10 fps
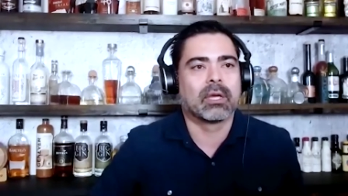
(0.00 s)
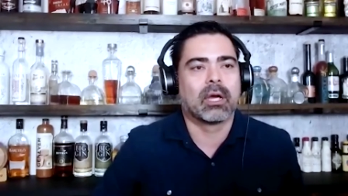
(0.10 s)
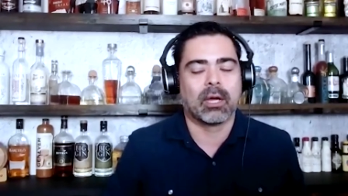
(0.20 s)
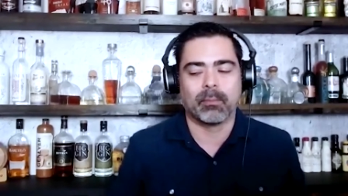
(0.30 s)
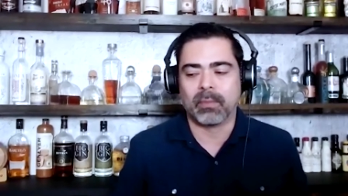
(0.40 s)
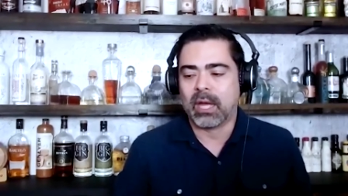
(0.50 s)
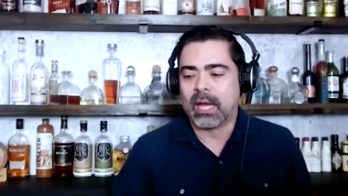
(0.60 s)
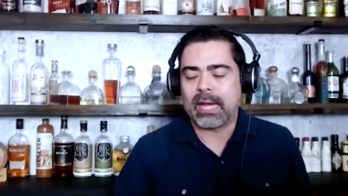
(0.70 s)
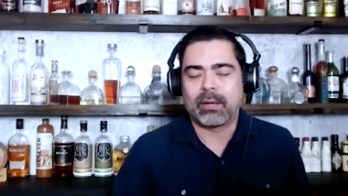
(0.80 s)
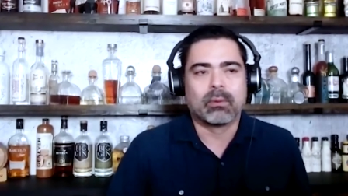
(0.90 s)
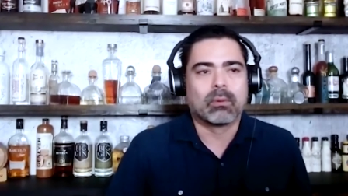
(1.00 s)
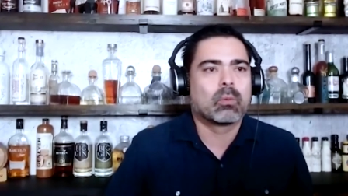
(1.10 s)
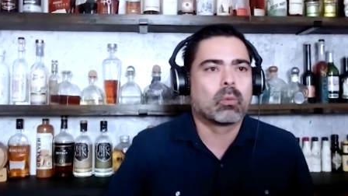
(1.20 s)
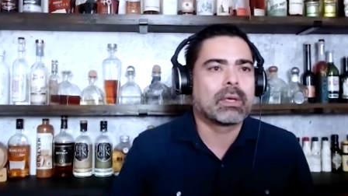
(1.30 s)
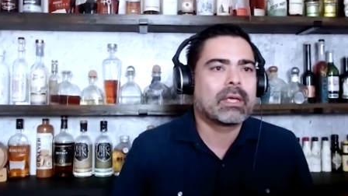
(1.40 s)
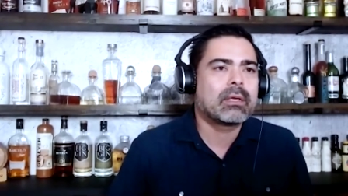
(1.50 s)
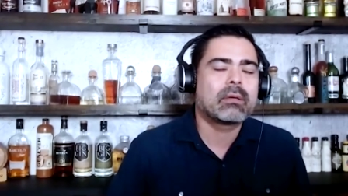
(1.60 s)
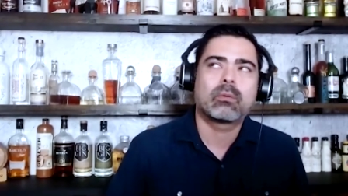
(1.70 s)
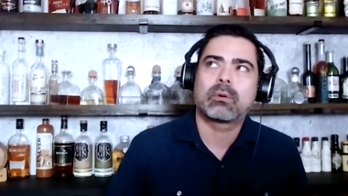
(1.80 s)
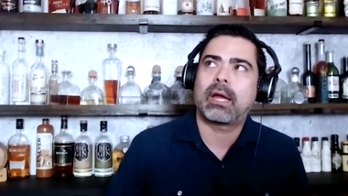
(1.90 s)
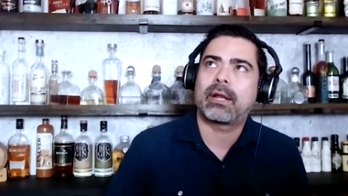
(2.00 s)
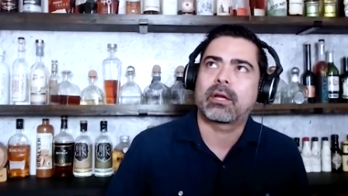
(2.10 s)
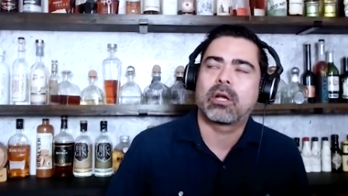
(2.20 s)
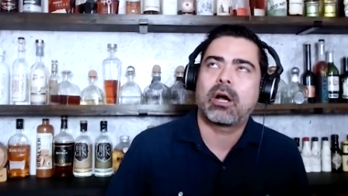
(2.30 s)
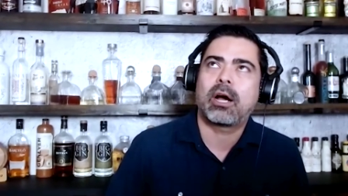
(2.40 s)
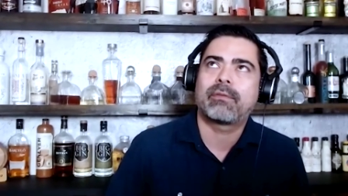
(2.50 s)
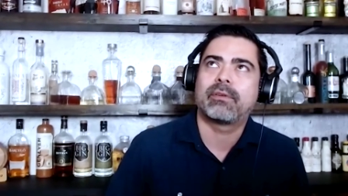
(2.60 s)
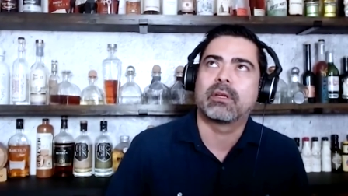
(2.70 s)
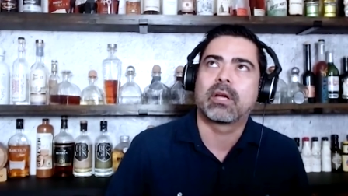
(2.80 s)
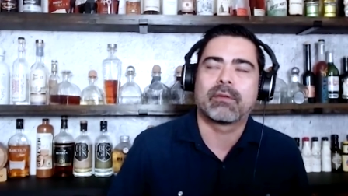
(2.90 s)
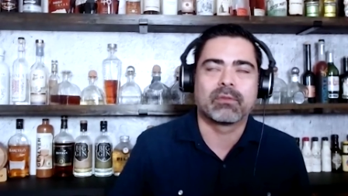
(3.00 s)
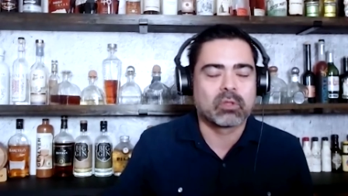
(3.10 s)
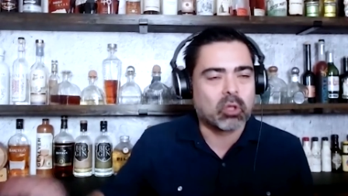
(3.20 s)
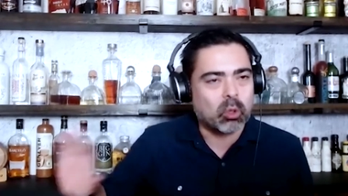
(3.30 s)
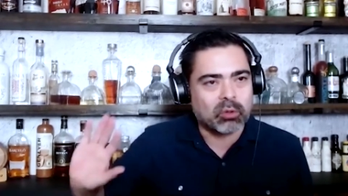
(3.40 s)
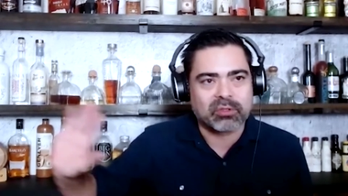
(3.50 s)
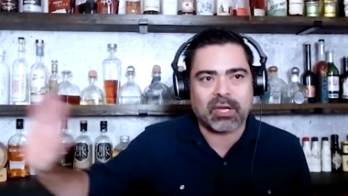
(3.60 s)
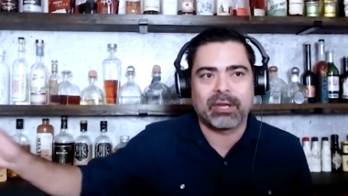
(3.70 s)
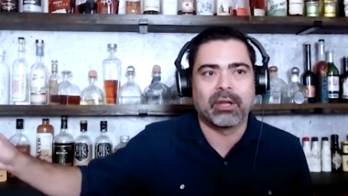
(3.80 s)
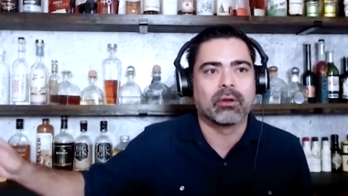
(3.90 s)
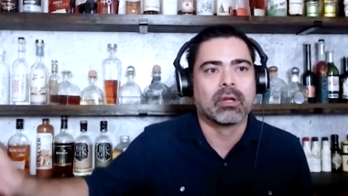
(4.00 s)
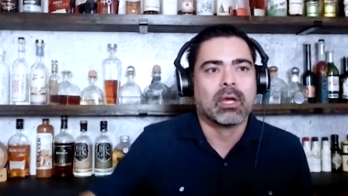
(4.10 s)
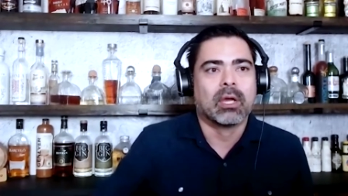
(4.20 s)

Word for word: Um, and we were at a coffee, kind of total side note,